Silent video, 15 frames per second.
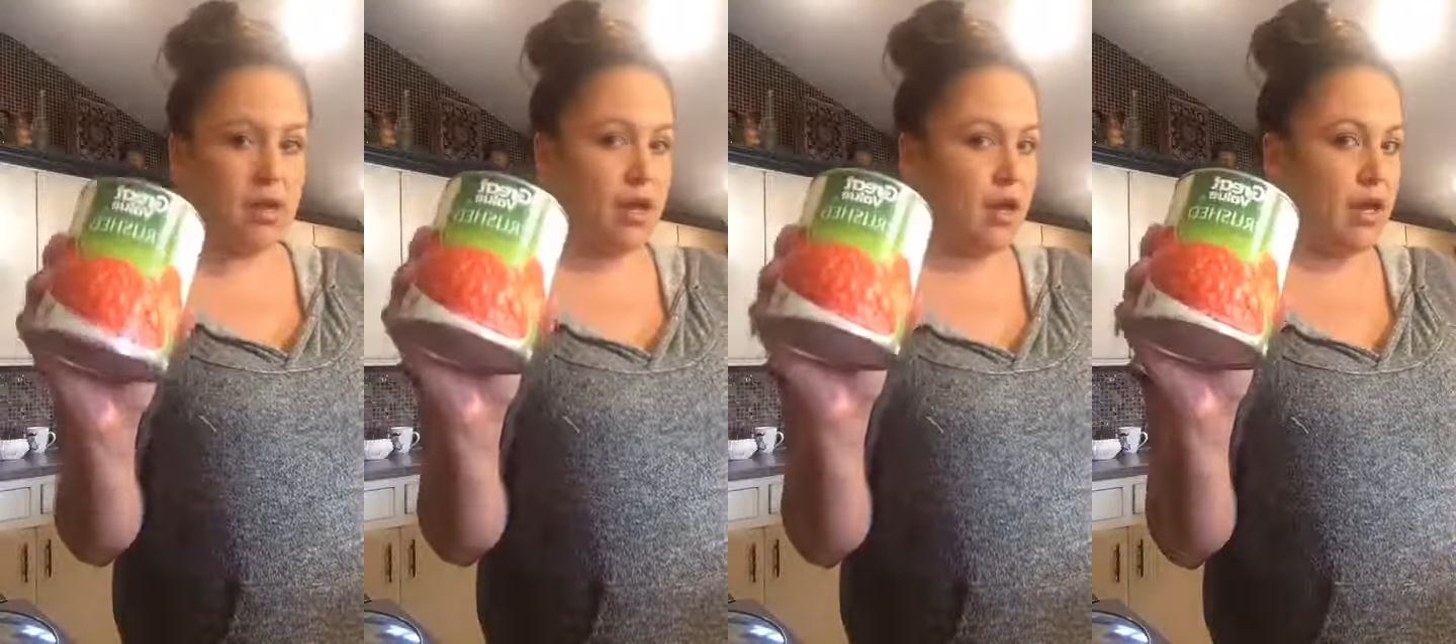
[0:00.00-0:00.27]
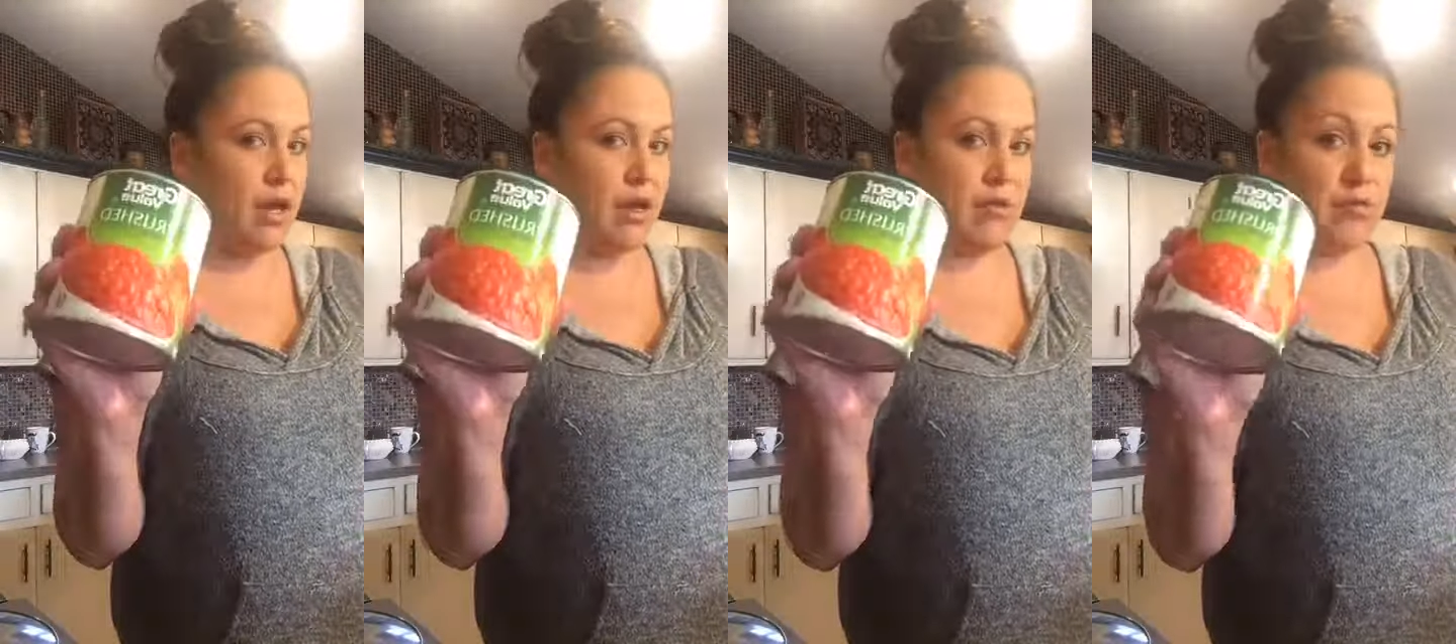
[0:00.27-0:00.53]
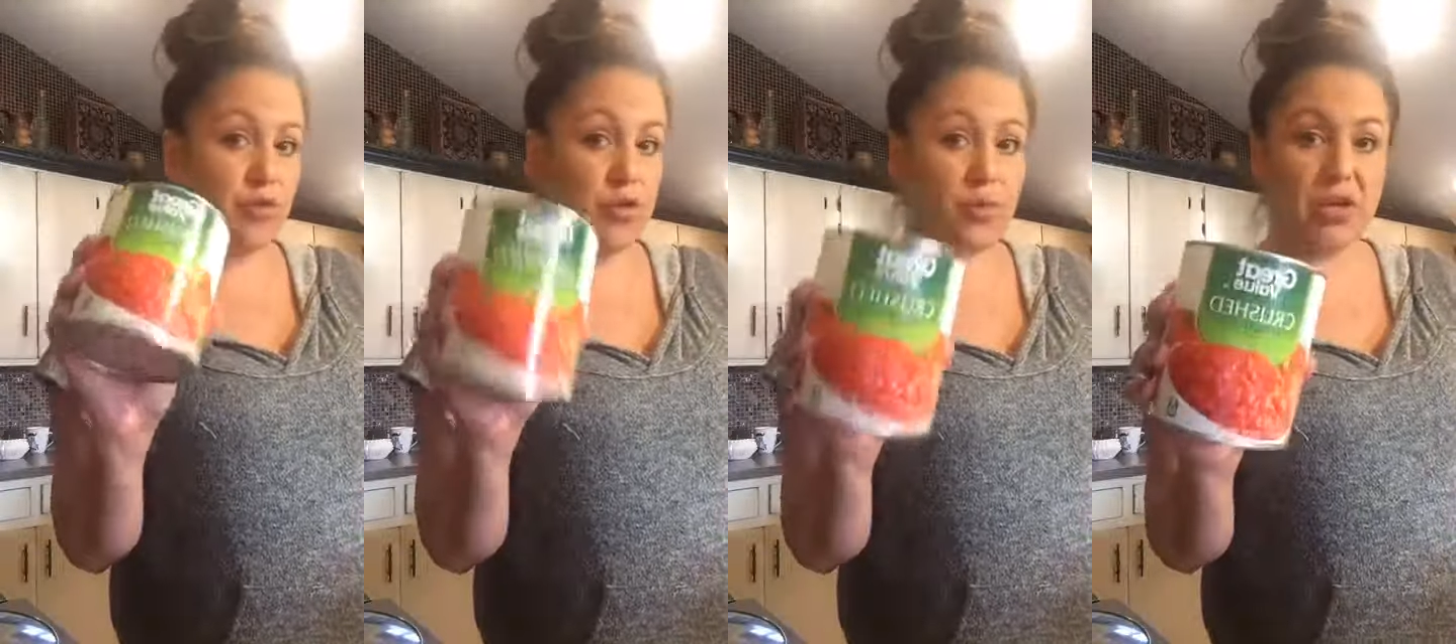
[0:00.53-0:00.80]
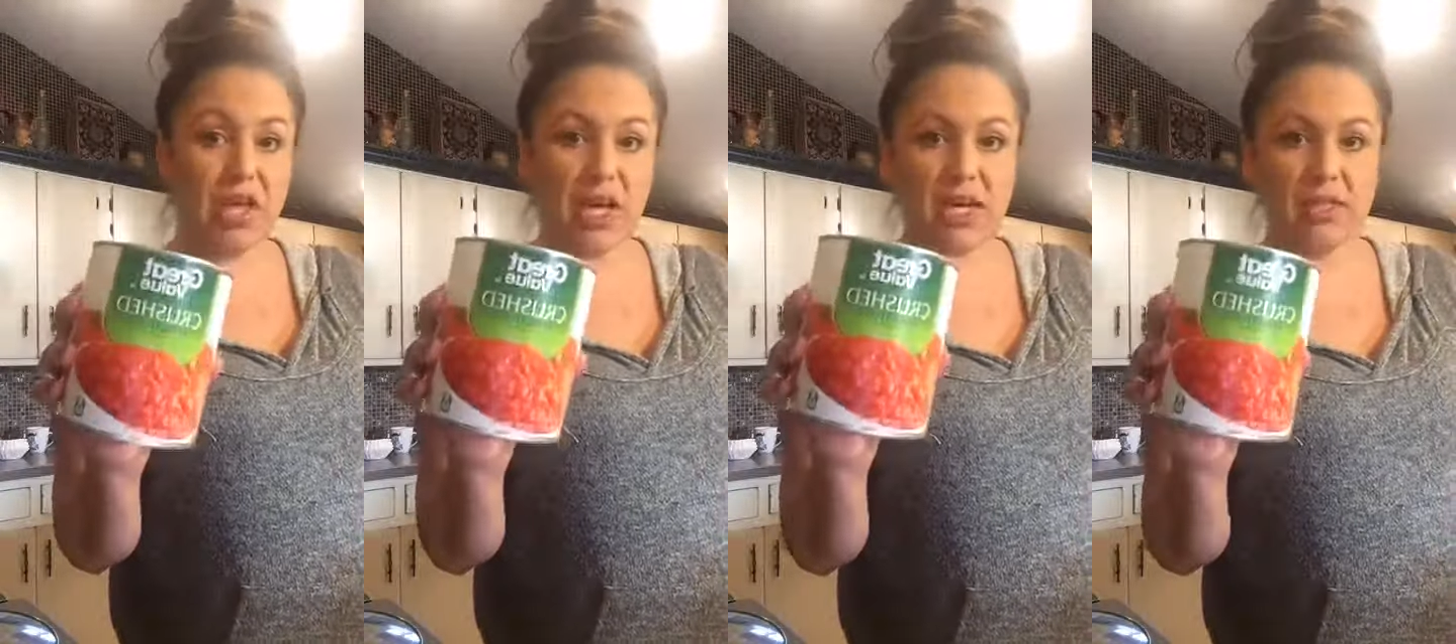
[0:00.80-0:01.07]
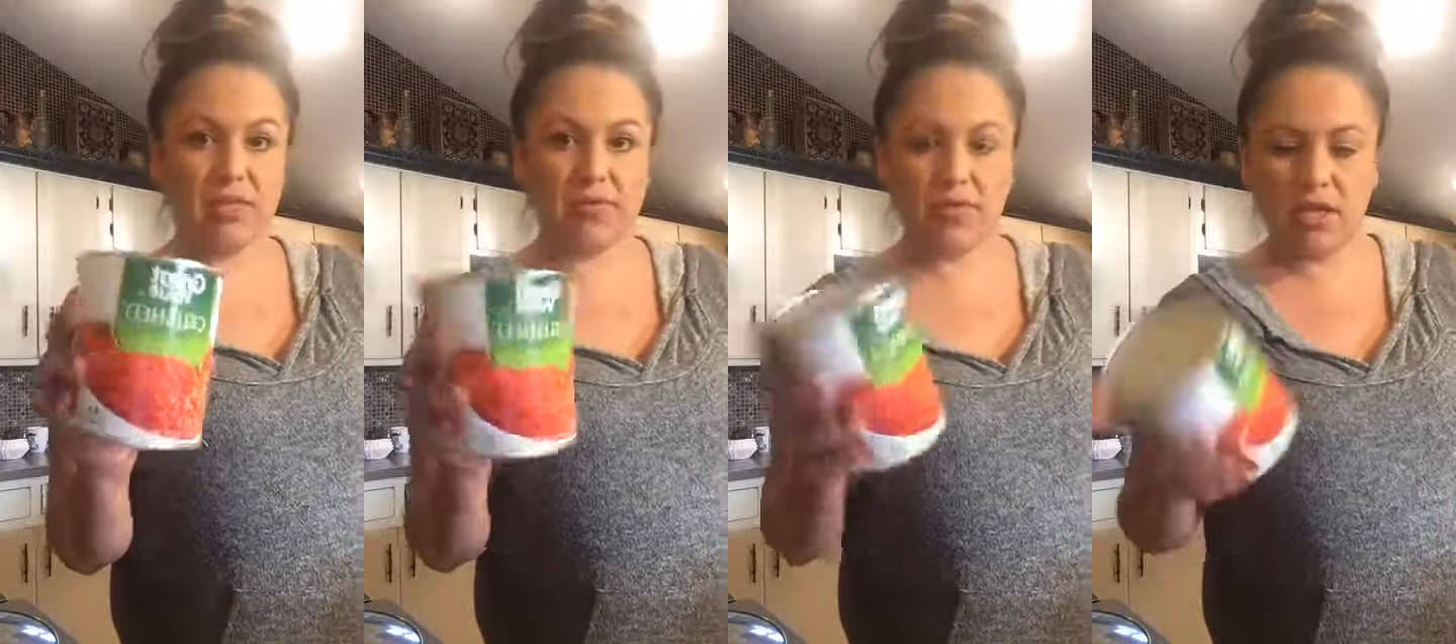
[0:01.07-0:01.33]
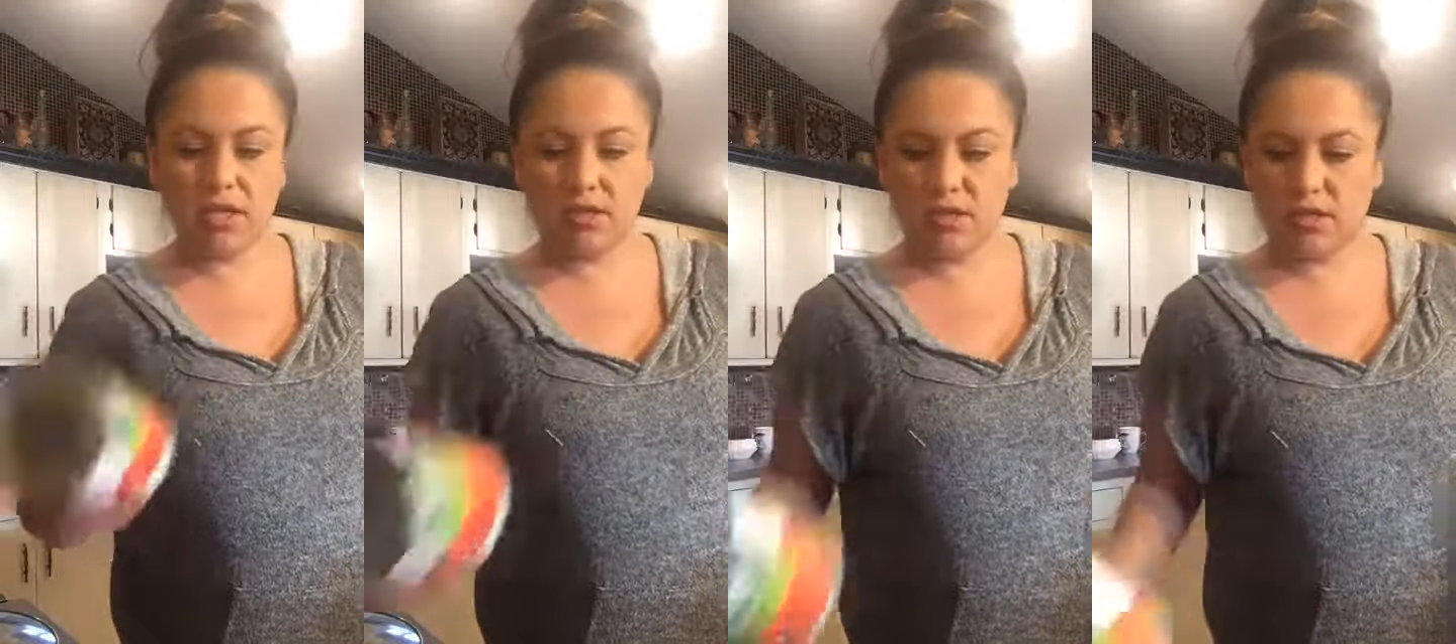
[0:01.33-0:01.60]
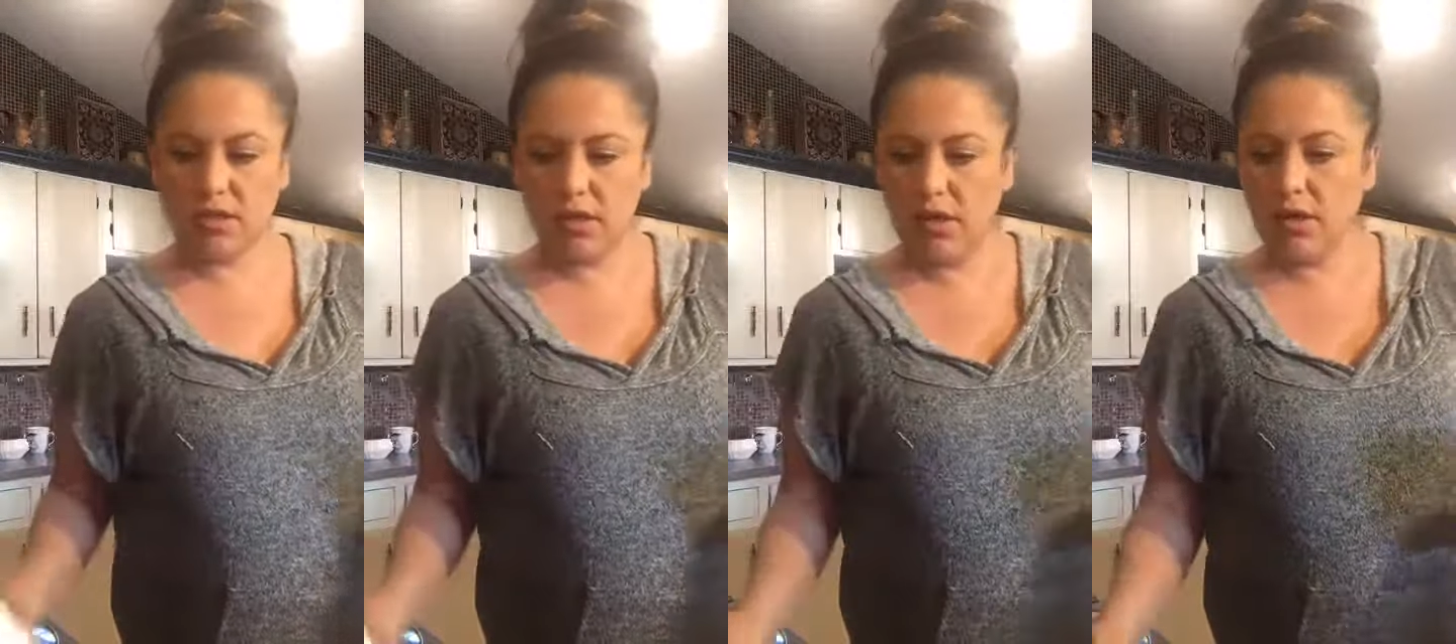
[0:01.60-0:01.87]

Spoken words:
I have 3 cans of these